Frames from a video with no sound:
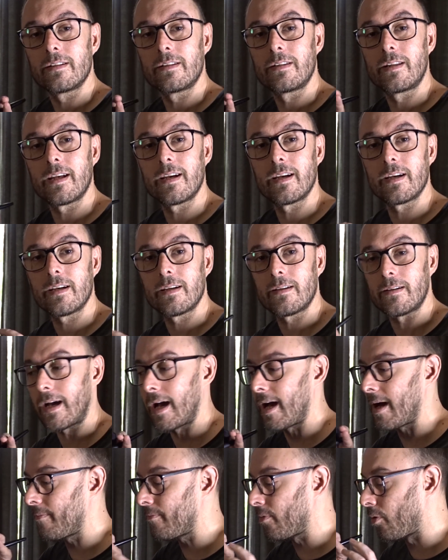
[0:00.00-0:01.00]
the
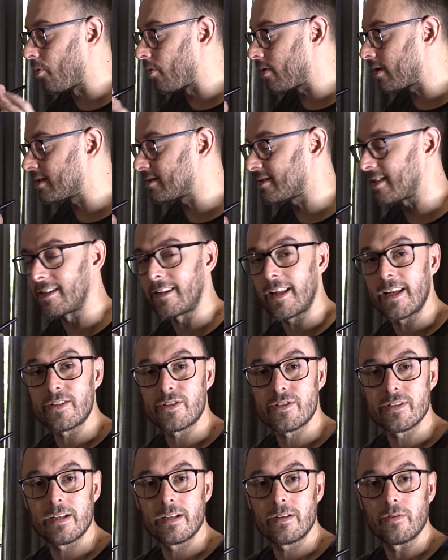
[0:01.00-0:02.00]
um, audience
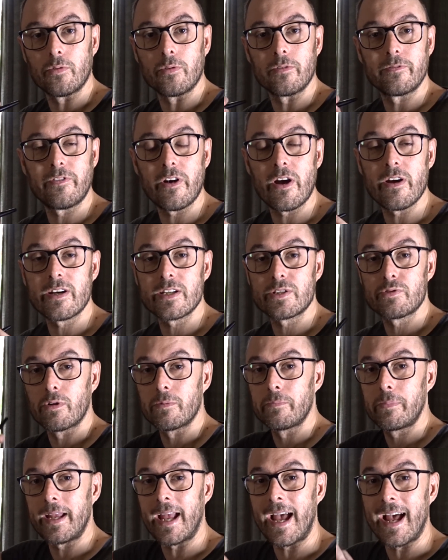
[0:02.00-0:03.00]
attention or focus
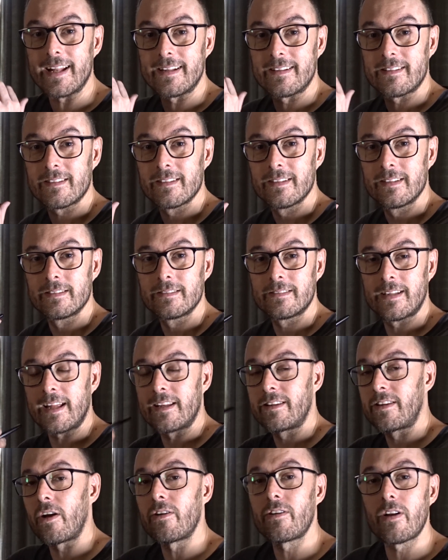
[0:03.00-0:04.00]
will be at, they
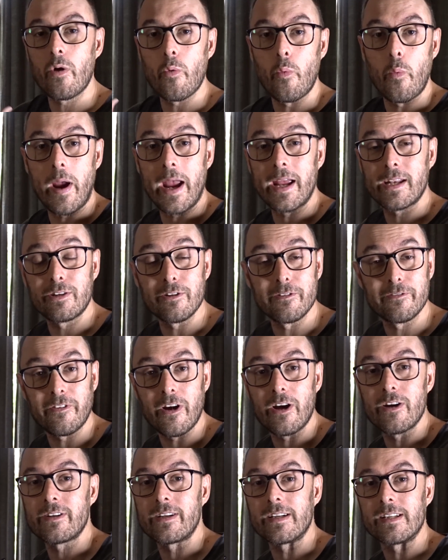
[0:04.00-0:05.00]
don't know where to
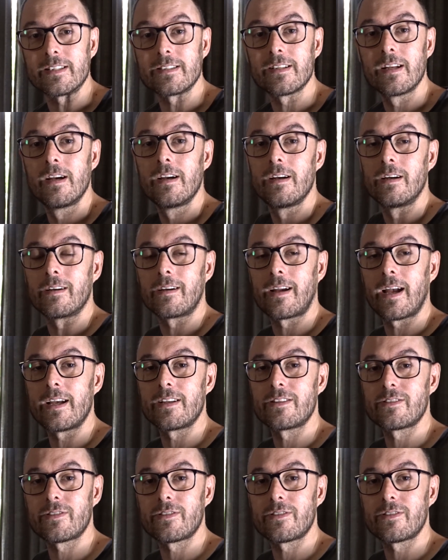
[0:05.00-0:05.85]
focus, okay.